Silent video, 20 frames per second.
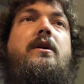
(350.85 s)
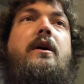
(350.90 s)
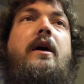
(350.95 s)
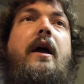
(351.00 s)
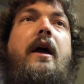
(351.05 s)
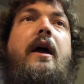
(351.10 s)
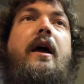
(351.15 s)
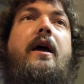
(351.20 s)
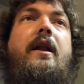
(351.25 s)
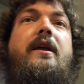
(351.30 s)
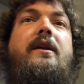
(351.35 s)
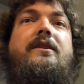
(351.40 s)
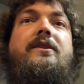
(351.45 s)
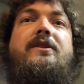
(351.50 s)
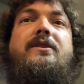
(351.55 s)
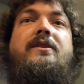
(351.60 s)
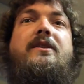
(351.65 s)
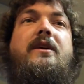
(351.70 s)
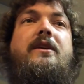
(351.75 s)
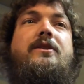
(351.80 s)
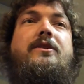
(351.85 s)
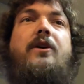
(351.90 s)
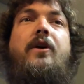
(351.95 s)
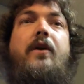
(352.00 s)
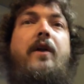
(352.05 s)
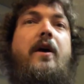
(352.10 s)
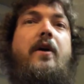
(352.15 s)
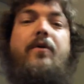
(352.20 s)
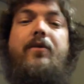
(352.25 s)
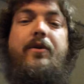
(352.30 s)
and it just didn't
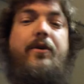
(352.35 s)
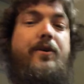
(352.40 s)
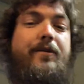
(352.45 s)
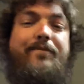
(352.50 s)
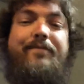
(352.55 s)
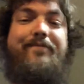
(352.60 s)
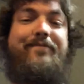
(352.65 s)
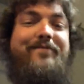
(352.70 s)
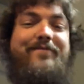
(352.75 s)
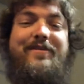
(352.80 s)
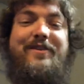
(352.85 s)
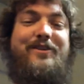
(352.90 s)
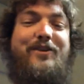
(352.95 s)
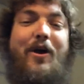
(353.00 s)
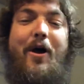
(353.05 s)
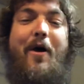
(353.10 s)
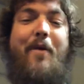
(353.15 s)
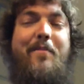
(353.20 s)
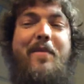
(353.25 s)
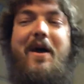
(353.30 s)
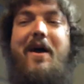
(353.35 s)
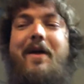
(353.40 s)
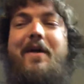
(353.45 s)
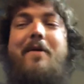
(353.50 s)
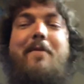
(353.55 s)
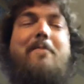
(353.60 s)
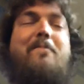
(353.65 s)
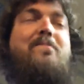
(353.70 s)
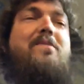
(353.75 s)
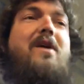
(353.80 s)
turn out good. So I'm not
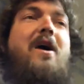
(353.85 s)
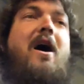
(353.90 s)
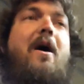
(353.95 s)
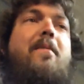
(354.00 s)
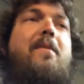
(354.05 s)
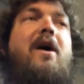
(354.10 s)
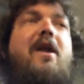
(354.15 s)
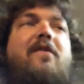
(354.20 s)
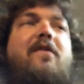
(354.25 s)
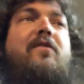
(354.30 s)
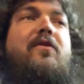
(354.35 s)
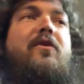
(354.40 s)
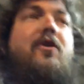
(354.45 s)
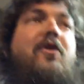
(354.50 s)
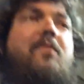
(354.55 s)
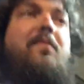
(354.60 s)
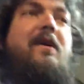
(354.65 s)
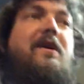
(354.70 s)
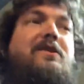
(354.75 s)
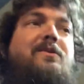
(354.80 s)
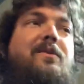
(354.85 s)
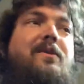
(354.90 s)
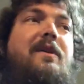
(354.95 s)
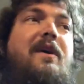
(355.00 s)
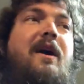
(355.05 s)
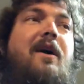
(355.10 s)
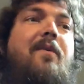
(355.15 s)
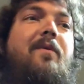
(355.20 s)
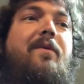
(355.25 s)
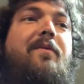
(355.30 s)
even gonna mess with
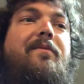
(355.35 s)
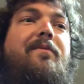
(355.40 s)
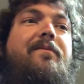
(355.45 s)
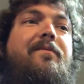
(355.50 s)
that one.